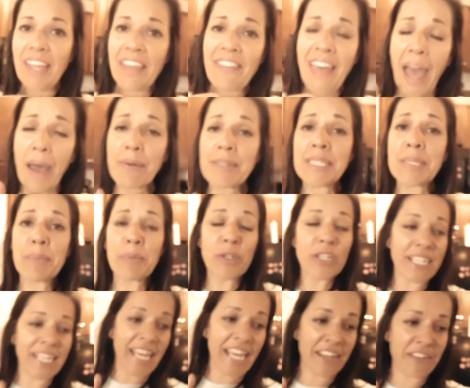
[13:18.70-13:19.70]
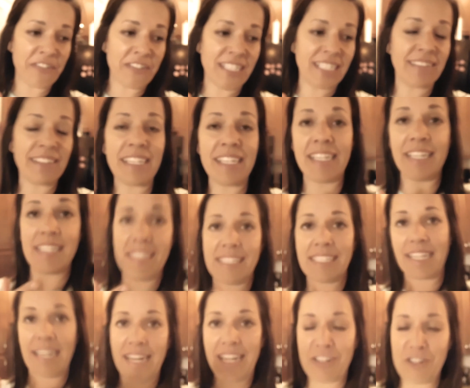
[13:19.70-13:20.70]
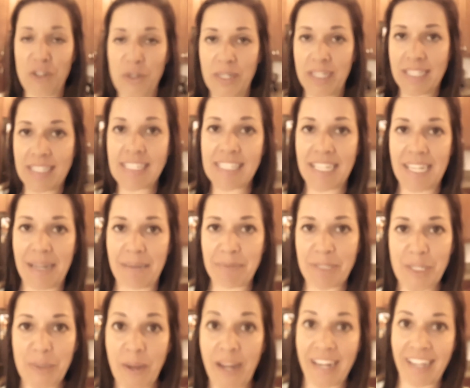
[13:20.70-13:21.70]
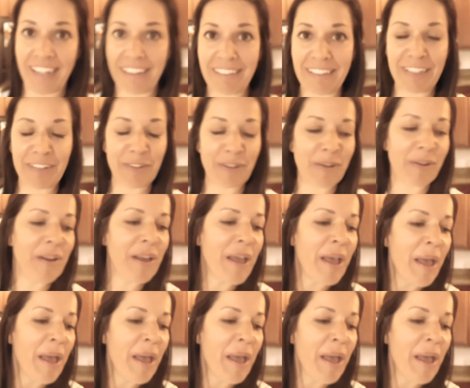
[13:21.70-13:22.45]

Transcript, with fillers: That was a pretty hefty list, and as you can see, I'm sweating a little.